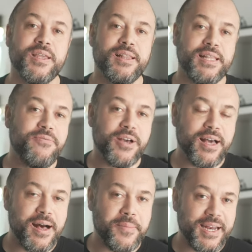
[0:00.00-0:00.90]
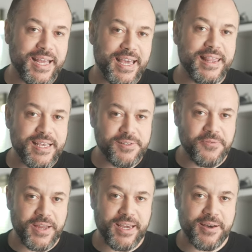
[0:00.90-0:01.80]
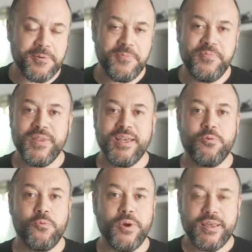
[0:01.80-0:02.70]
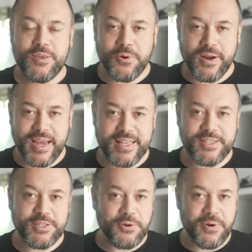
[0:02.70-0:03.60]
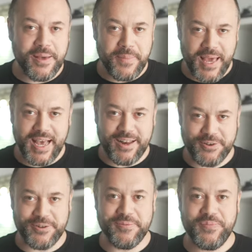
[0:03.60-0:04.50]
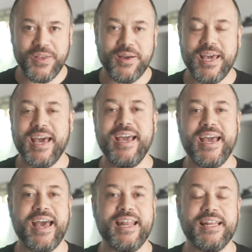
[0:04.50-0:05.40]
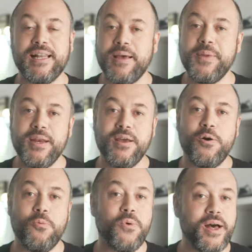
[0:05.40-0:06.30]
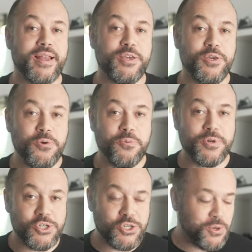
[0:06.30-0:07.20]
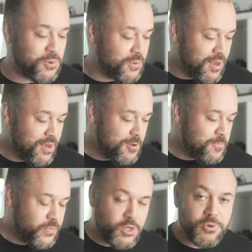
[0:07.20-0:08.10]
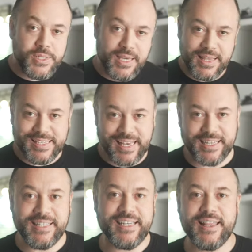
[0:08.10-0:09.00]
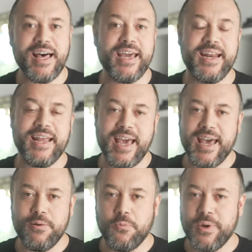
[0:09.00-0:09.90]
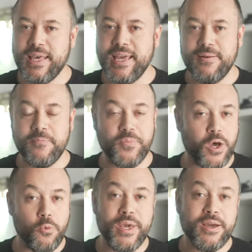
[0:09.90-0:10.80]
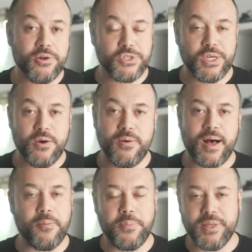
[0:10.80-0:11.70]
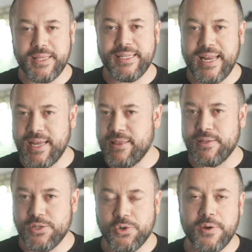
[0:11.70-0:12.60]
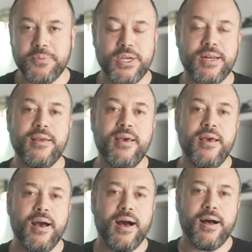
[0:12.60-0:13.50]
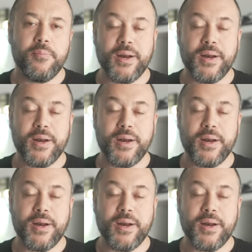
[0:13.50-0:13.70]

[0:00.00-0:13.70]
leave a comment in this video with your Instagram handle, okay? And let me know what you would shoot using this L E D light. And within a week or so, I'll put the date in the description, uh, but